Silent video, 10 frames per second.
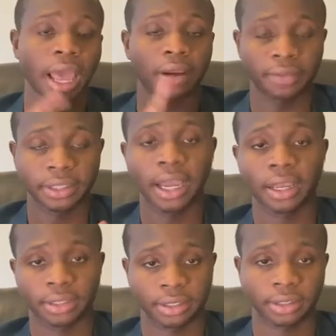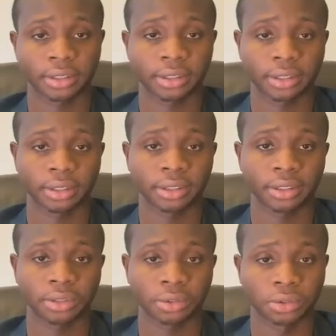Advertising
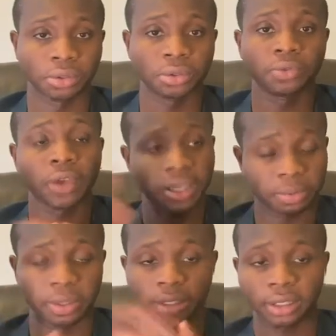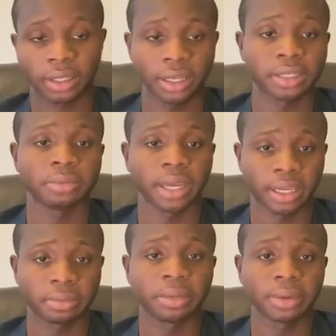through Facebook. Is it
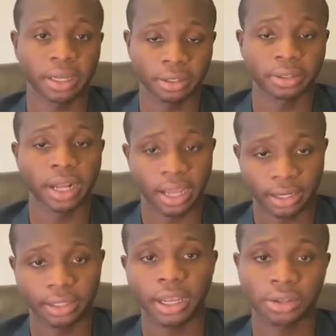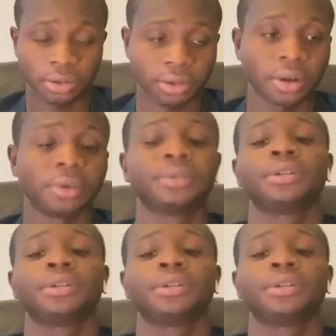making me money or not? Yes or no?